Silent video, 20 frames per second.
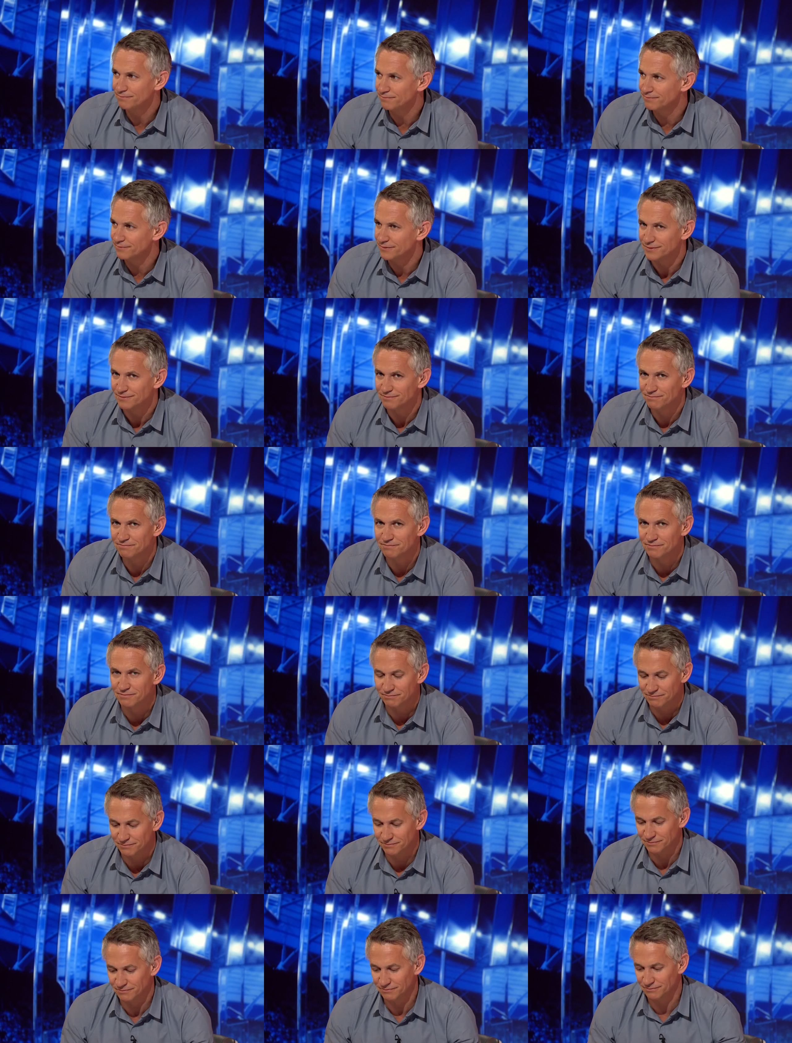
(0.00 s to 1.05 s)

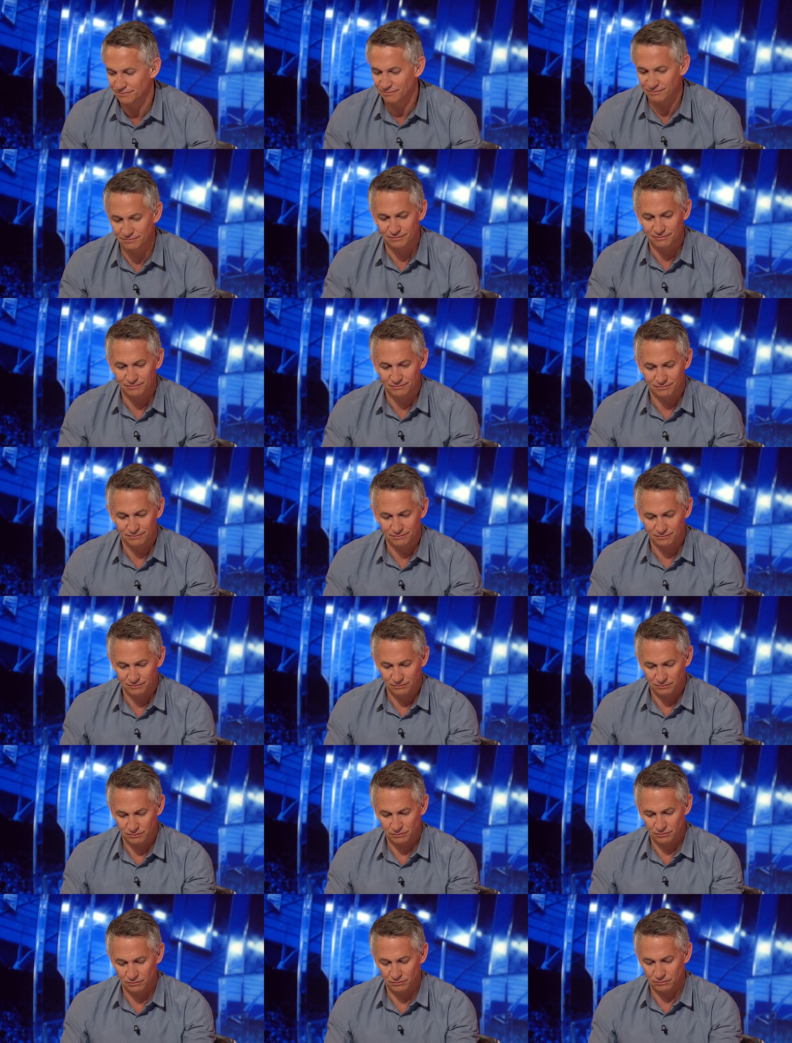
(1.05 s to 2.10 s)

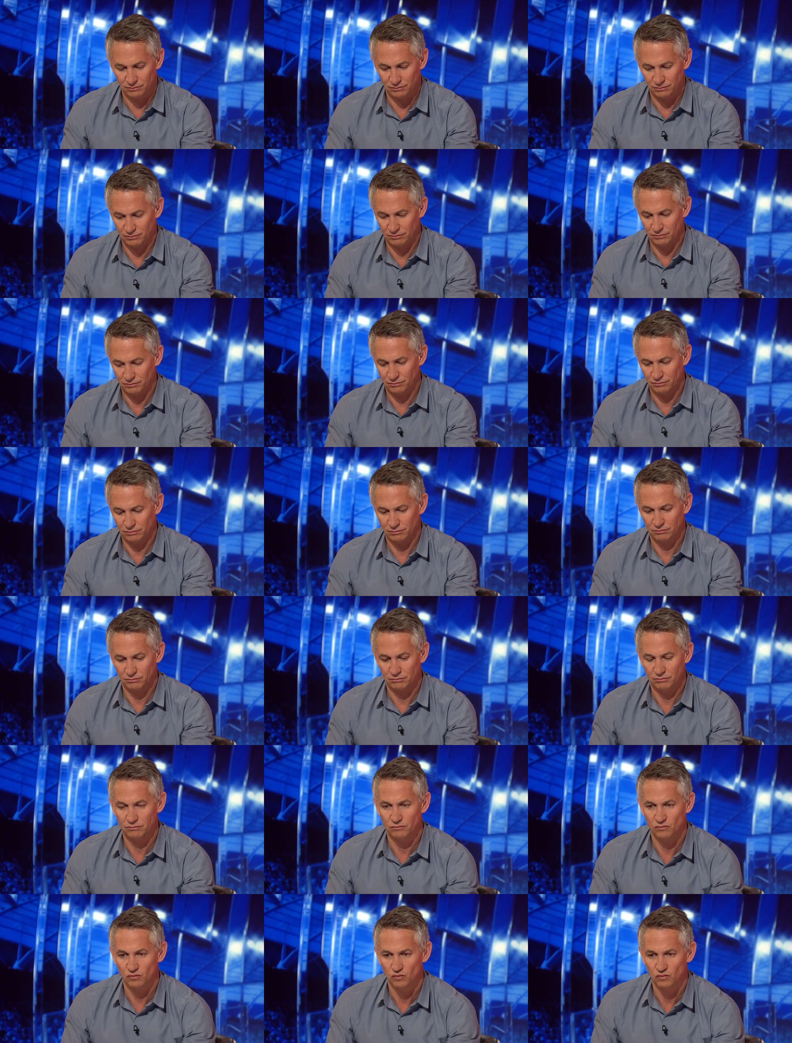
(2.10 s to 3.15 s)

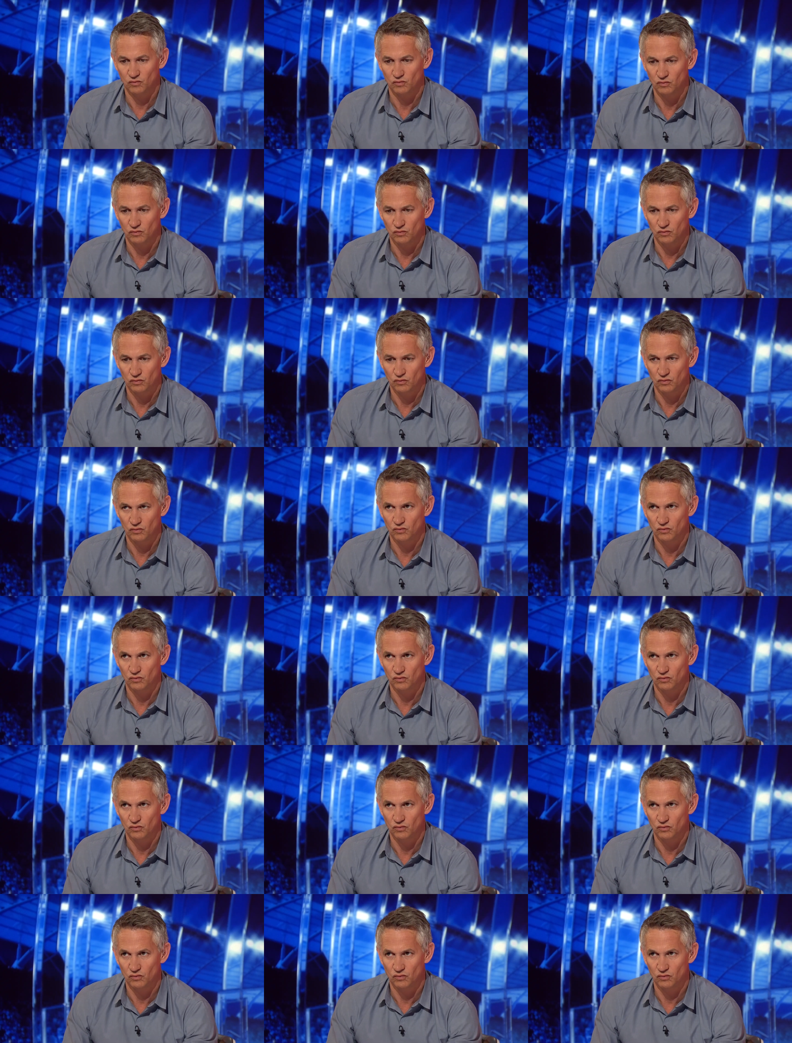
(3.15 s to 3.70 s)
(no one is talking)